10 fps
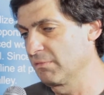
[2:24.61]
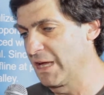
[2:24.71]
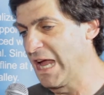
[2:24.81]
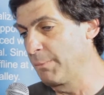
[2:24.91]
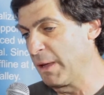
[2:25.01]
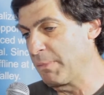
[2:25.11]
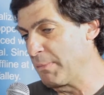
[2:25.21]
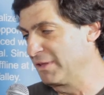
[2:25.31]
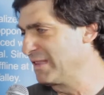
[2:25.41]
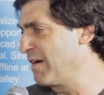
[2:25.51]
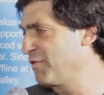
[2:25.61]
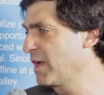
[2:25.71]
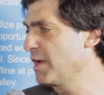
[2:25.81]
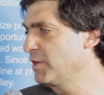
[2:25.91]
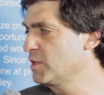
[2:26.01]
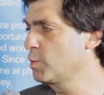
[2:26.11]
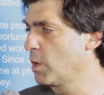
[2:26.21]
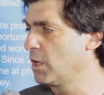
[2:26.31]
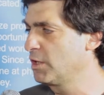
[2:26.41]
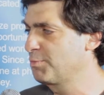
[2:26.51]
helping people navigate this
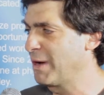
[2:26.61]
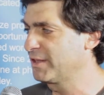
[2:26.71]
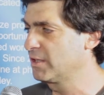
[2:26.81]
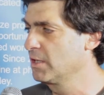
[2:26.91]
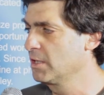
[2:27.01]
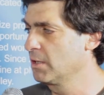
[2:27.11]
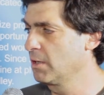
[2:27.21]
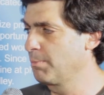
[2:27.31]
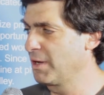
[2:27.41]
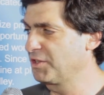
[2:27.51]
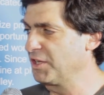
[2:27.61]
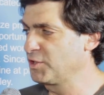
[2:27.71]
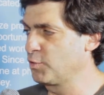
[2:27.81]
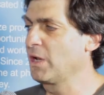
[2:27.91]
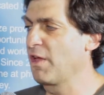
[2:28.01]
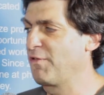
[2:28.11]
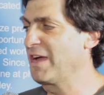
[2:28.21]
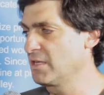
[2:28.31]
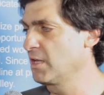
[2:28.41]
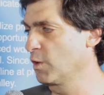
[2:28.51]
world, but but it's really a
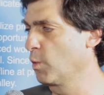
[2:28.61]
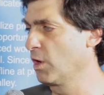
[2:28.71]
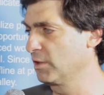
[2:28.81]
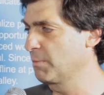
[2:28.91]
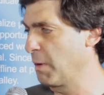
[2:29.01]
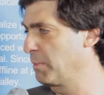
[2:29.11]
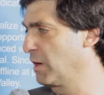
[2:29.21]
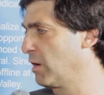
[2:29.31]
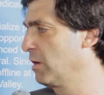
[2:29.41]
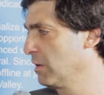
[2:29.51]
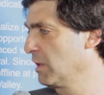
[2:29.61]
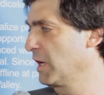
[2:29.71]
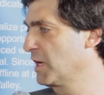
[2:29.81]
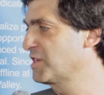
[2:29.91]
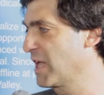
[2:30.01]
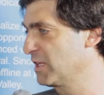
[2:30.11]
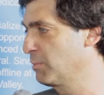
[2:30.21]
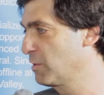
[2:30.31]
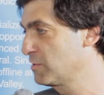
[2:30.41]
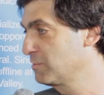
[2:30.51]
fascinating world that people are excited about.